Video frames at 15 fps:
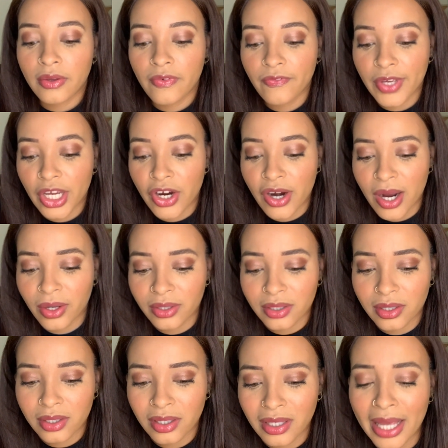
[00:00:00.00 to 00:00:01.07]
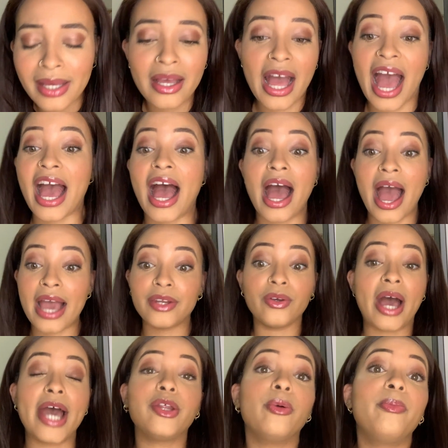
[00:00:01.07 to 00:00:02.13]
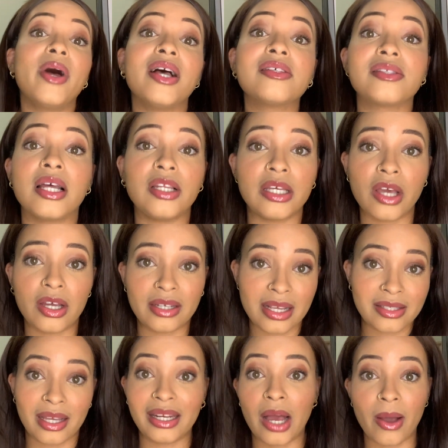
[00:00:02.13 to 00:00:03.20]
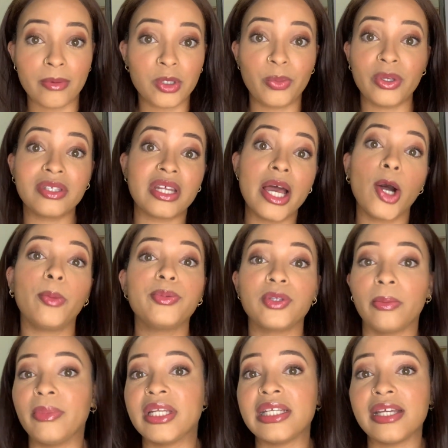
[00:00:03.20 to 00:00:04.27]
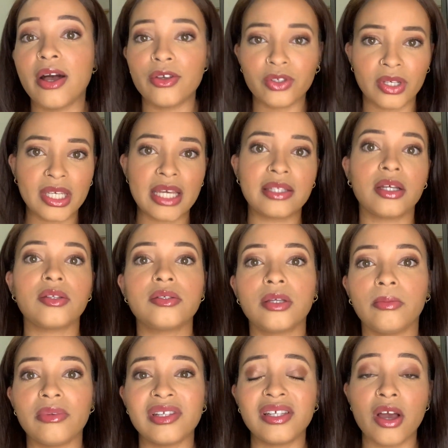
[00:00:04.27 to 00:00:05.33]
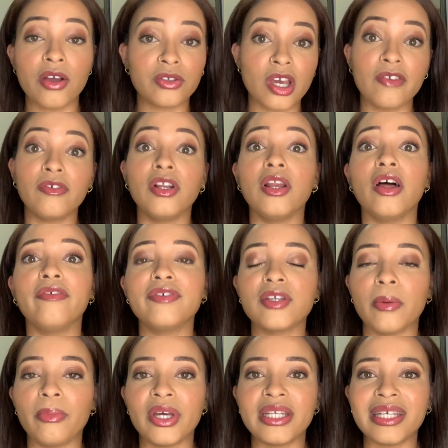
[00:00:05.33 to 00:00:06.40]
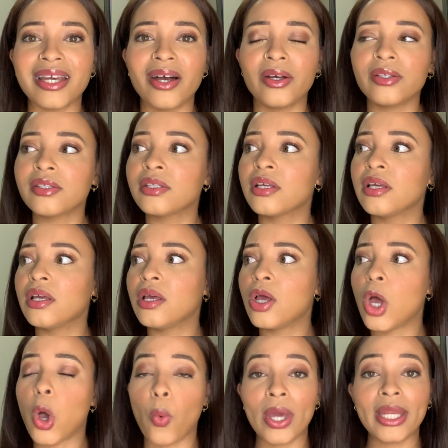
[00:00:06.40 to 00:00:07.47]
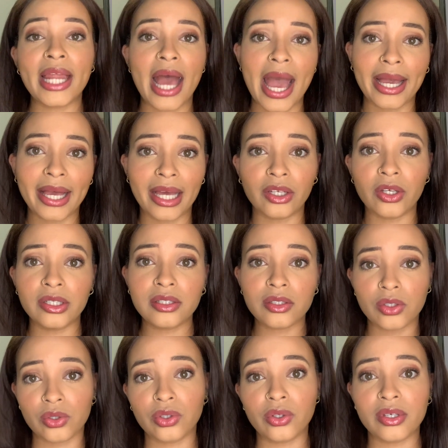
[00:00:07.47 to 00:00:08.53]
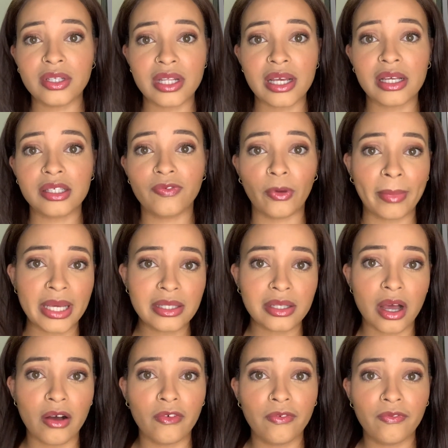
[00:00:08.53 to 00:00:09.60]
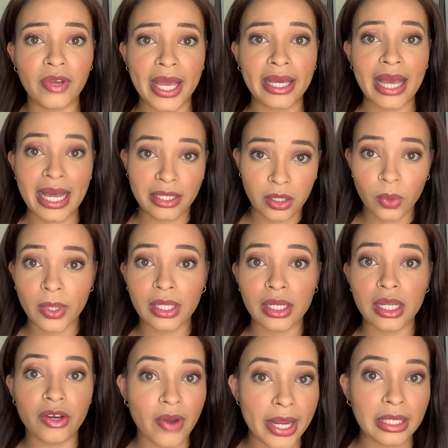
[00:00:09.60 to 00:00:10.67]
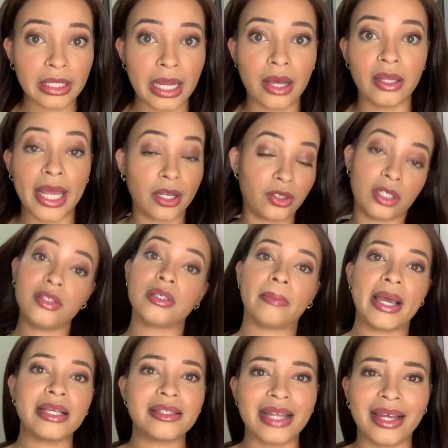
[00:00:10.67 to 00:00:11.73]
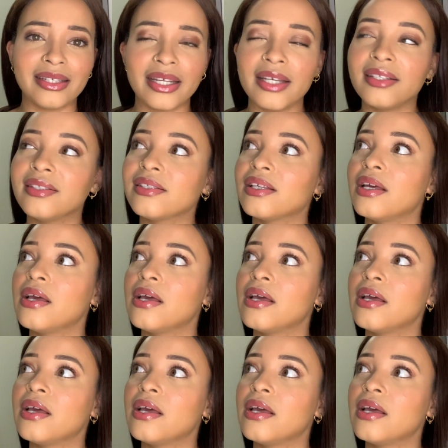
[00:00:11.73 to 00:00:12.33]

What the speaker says: figure out, like, I don't personally understand how I'm supposed to help somebody else or cater to somebody else or even love somebody else when I cannot do those things for myself, like, adequately right now, like, not to my standards.